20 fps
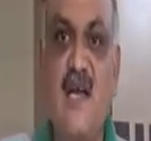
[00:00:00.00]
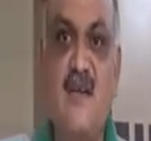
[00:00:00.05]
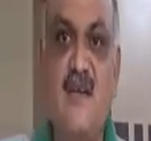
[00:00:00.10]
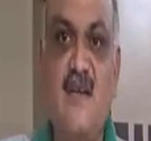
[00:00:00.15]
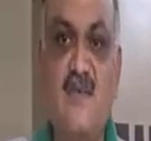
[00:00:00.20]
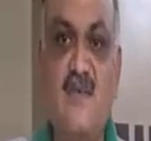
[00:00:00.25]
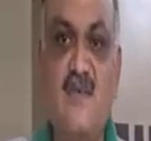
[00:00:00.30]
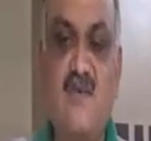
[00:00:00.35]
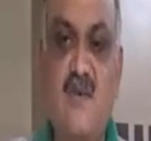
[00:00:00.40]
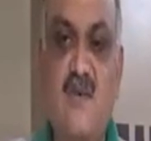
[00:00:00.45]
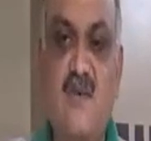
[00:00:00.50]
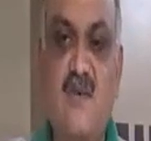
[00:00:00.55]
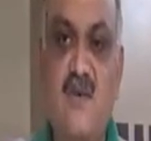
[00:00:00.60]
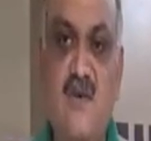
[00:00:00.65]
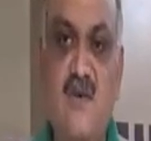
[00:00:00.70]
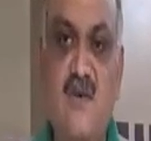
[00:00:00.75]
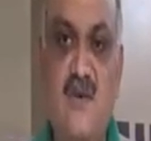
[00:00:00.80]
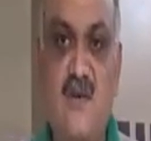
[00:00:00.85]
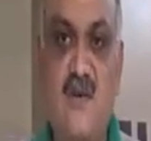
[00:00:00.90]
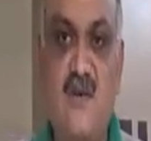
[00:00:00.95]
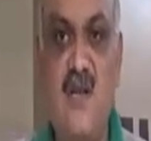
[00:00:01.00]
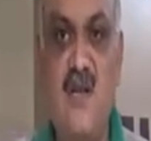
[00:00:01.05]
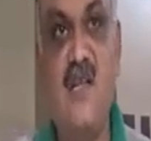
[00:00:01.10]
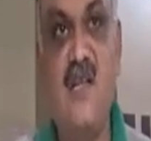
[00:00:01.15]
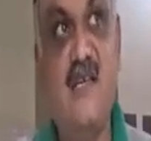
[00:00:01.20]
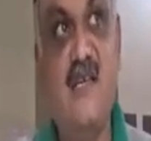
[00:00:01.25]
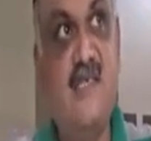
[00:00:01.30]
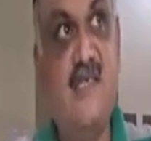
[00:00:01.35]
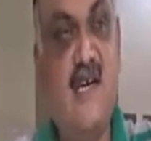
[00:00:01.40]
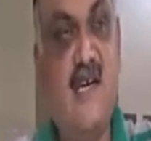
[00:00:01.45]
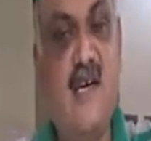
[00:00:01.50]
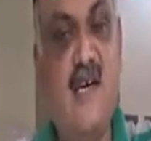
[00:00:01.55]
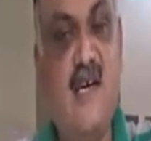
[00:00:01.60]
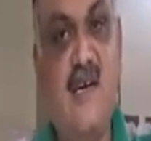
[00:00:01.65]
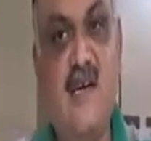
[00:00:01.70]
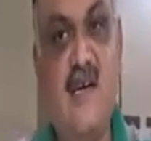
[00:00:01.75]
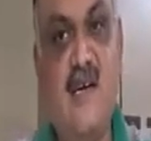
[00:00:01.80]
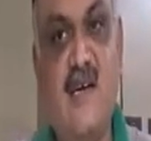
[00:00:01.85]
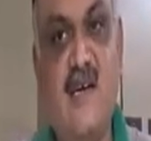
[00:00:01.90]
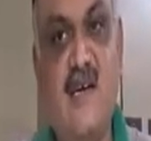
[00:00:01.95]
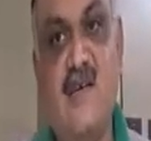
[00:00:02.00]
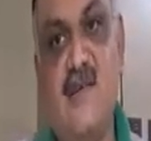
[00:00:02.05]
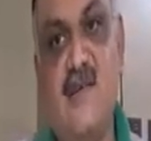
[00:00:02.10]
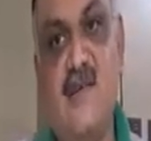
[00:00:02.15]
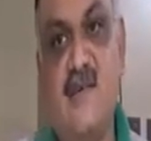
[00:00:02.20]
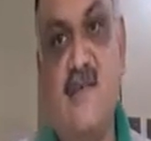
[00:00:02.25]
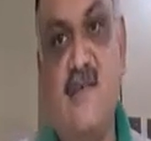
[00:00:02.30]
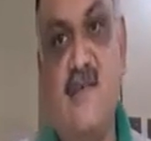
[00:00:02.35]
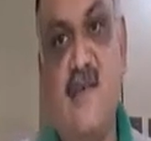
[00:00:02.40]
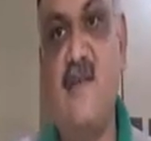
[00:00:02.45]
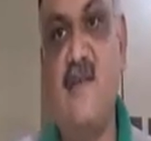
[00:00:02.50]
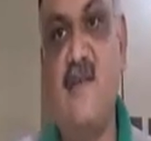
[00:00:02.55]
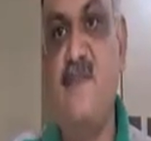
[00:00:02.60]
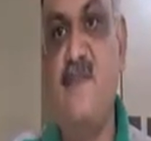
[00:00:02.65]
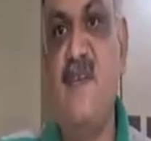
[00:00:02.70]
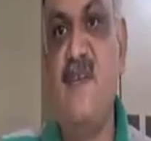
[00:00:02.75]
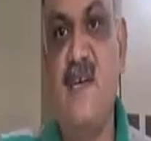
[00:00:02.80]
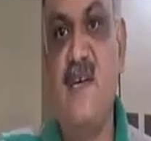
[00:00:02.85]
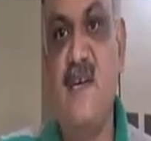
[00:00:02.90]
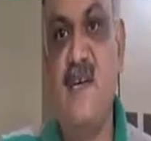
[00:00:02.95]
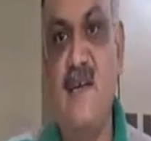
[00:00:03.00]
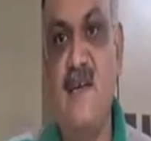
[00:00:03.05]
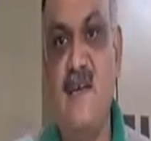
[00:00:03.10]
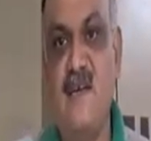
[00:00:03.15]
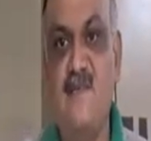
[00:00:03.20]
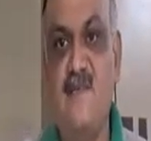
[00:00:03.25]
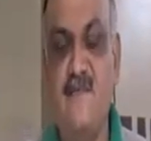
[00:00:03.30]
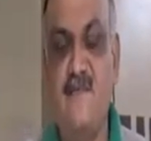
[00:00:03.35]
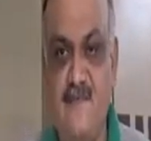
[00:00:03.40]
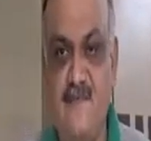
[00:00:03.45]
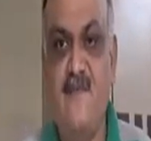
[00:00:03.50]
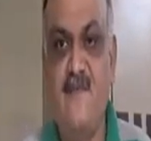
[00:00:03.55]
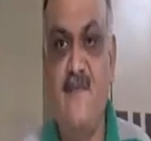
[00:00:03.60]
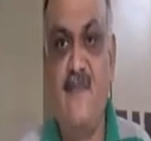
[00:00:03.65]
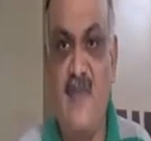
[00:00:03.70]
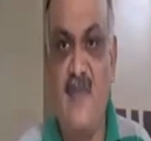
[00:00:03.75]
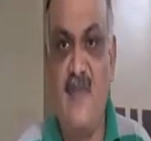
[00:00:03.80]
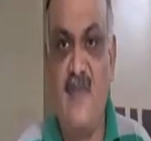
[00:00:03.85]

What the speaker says: dinosaur or lizard or reptile.